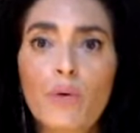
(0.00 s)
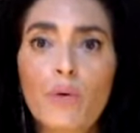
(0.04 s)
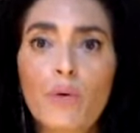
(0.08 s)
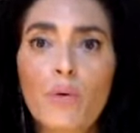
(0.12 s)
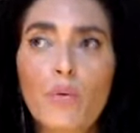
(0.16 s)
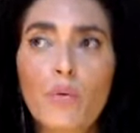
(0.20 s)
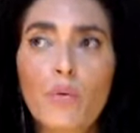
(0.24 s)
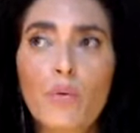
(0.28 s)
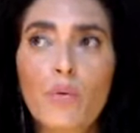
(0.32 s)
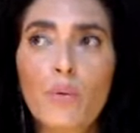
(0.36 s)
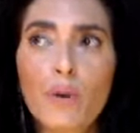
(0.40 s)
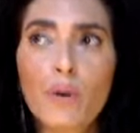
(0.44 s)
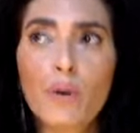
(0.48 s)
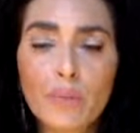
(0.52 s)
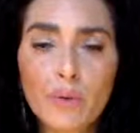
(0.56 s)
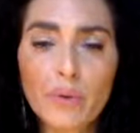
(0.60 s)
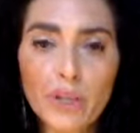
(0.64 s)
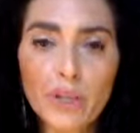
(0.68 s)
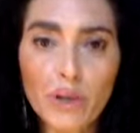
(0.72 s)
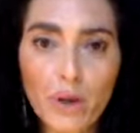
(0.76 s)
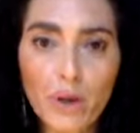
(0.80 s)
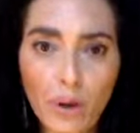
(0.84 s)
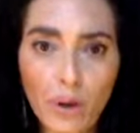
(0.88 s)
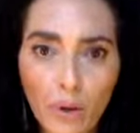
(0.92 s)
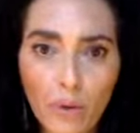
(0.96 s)
What do we
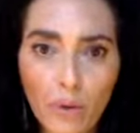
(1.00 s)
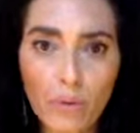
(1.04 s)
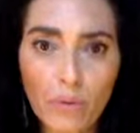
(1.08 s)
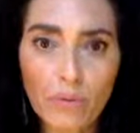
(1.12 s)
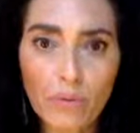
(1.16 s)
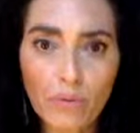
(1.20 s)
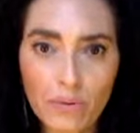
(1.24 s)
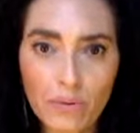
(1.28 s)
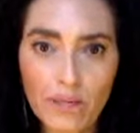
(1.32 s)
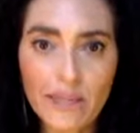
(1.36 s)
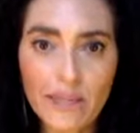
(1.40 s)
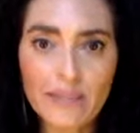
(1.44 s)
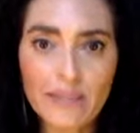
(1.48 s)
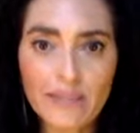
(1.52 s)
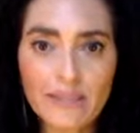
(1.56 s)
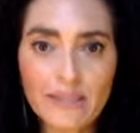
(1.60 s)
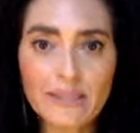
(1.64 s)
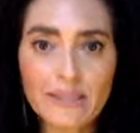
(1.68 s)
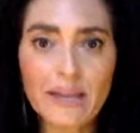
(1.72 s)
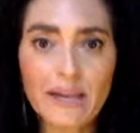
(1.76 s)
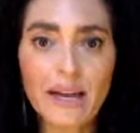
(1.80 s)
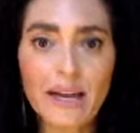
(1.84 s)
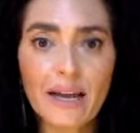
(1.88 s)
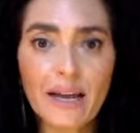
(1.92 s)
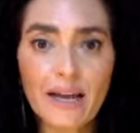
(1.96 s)
know
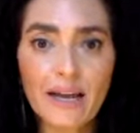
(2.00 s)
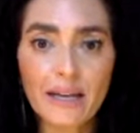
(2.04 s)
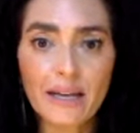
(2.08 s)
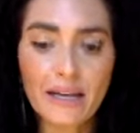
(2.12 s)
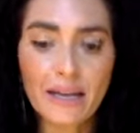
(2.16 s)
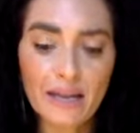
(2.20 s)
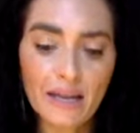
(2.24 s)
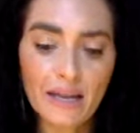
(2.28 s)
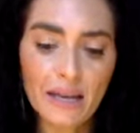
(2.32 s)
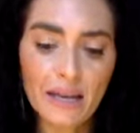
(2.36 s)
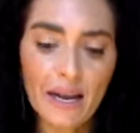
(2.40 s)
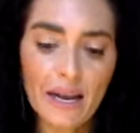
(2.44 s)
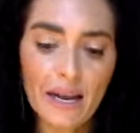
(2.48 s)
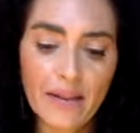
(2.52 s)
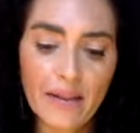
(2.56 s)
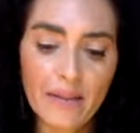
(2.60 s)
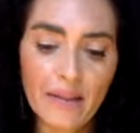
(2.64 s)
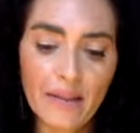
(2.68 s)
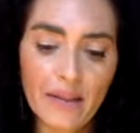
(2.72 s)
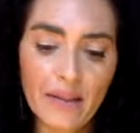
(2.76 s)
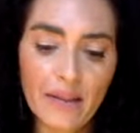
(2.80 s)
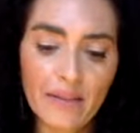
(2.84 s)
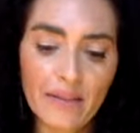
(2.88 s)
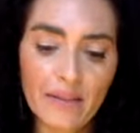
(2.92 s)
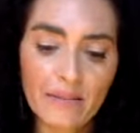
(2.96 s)
inside? And
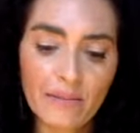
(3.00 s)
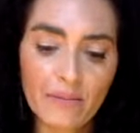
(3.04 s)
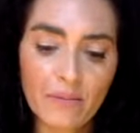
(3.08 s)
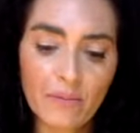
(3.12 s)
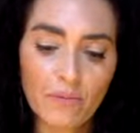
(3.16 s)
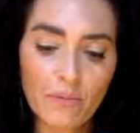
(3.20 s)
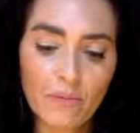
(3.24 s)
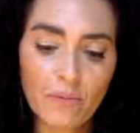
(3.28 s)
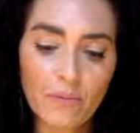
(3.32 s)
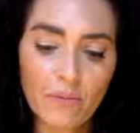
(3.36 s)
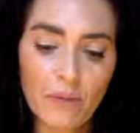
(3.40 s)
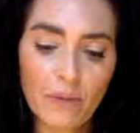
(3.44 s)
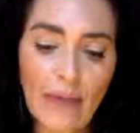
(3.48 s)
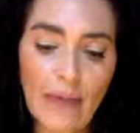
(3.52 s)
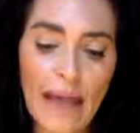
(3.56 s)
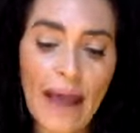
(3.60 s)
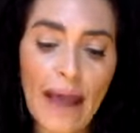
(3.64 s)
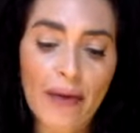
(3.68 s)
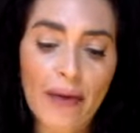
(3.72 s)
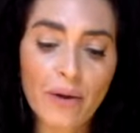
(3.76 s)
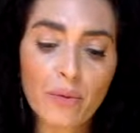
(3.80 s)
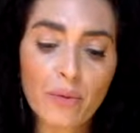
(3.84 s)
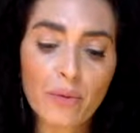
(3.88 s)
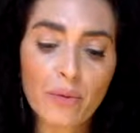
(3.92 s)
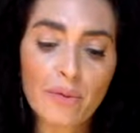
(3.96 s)
then
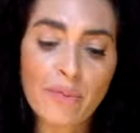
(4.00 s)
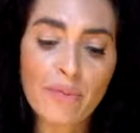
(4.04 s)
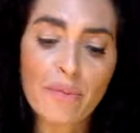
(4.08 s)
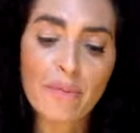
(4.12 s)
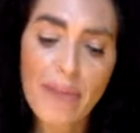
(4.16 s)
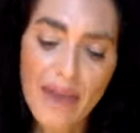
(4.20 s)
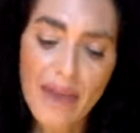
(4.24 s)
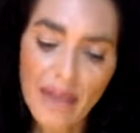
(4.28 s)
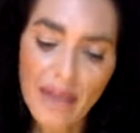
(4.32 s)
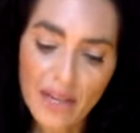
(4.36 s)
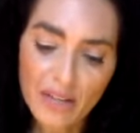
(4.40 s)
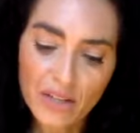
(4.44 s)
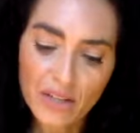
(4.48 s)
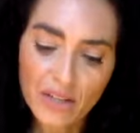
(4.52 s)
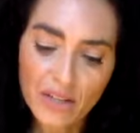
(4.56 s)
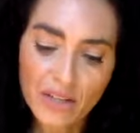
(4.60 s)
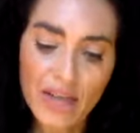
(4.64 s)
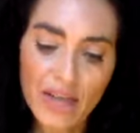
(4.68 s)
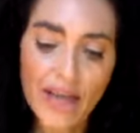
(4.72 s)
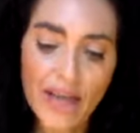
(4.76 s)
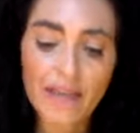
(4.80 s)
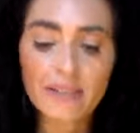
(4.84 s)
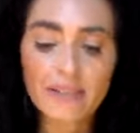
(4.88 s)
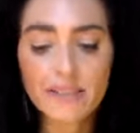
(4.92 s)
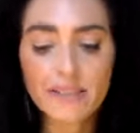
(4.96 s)
how do we manage
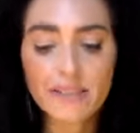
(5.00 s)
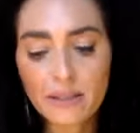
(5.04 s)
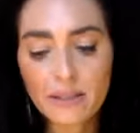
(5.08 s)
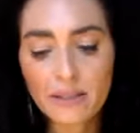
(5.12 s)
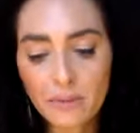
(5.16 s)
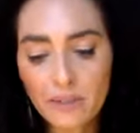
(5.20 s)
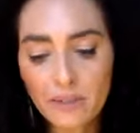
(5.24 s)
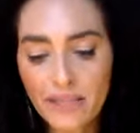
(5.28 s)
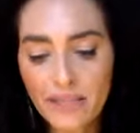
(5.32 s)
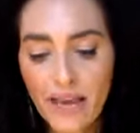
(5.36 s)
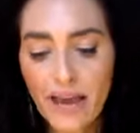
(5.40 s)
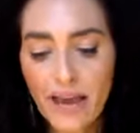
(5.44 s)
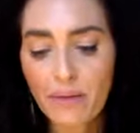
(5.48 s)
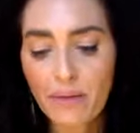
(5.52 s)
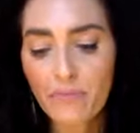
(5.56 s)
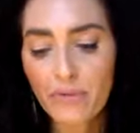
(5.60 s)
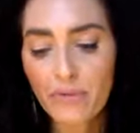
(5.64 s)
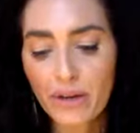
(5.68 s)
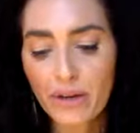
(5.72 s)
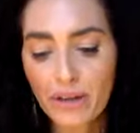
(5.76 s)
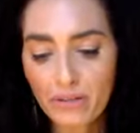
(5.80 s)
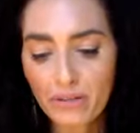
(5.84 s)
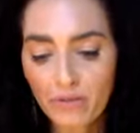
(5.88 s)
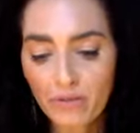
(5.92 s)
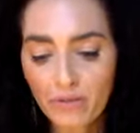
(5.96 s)
that, deal with that,
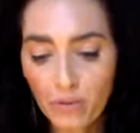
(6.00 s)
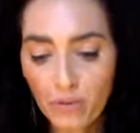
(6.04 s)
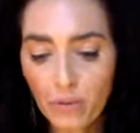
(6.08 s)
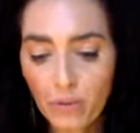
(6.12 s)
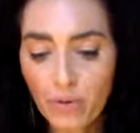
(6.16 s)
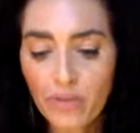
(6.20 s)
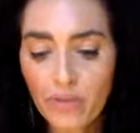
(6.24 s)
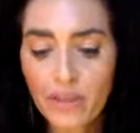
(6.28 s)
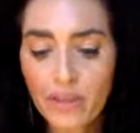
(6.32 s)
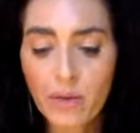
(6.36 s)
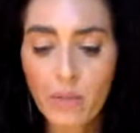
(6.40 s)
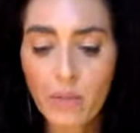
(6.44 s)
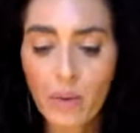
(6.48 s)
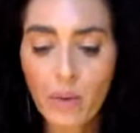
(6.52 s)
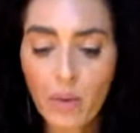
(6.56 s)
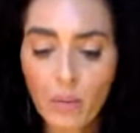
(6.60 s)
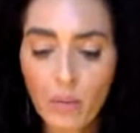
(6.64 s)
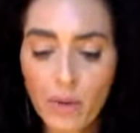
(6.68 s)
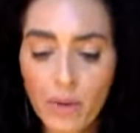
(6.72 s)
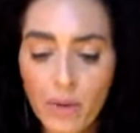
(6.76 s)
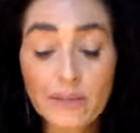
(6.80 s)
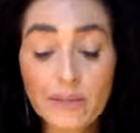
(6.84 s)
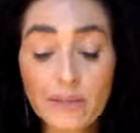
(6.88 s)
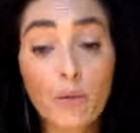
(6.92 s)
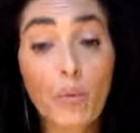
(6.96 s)
bring it forth in what
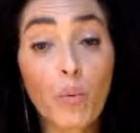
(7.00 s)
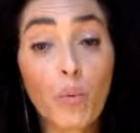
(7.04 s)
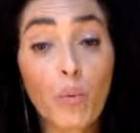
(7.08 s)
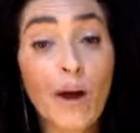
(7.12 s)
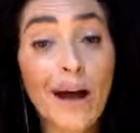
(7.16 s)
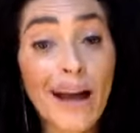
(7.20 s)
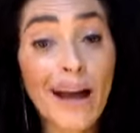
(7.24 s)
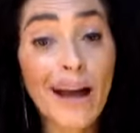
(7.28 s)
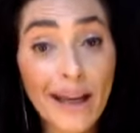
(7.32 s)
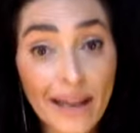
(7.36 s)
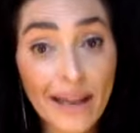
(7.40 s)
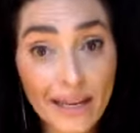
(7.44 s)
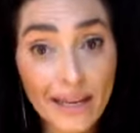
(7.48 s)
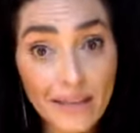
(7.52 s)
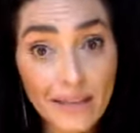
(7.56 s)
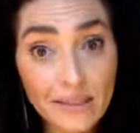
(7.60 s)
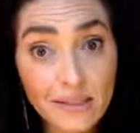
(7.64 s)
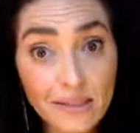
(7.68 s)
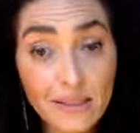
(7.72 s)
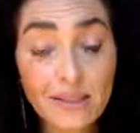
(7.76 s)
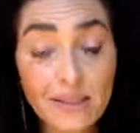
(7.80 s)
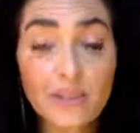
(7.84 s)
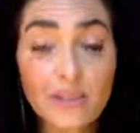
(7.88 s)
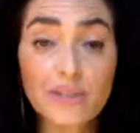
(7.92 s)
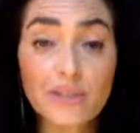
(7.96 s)
ways are wise
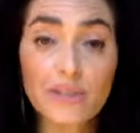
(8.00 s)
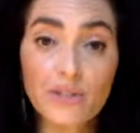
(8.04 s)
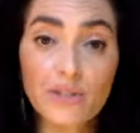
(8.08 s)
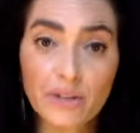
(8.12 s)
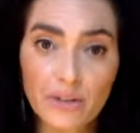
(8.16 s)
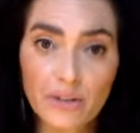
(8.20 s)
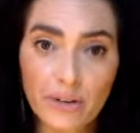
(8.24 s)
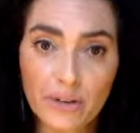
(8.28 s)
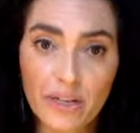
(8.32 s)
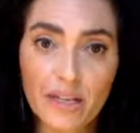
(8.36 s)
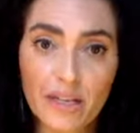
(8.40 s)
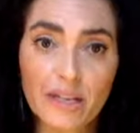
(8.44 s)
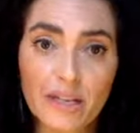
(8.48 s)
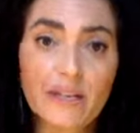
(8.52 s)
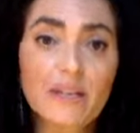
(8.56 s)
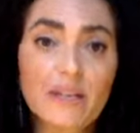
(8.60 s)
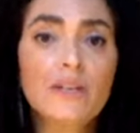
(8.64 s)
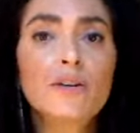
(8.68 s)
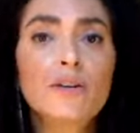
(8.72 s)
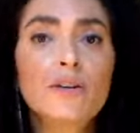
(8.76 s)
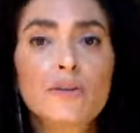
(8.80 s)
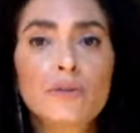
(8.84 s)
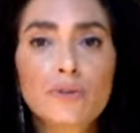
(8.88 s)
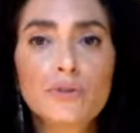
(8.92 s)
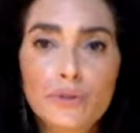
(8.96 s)
and discerning
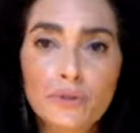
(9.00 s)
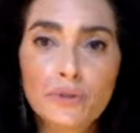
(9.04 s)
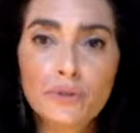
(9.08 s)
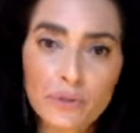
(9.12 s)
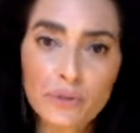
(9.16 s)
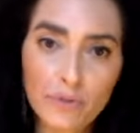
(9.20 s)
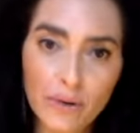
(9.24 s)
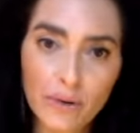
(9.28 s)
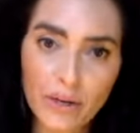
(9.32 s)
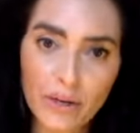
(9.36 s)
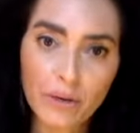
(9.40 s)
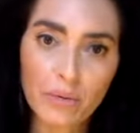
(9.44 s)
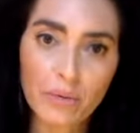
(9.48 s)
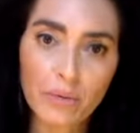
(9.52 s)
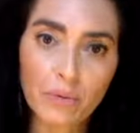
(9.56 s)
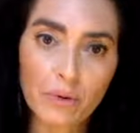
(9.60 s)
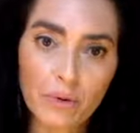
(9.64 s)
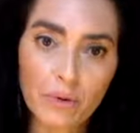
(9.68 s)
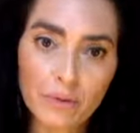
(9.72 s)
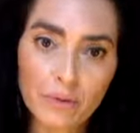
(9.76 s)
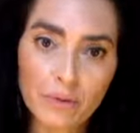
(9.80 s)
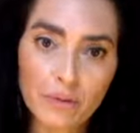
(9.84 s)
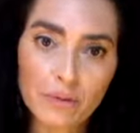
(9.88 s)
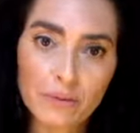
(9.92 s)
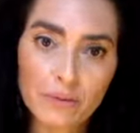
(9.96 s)
to the greater
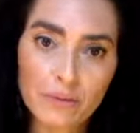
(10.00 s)
world?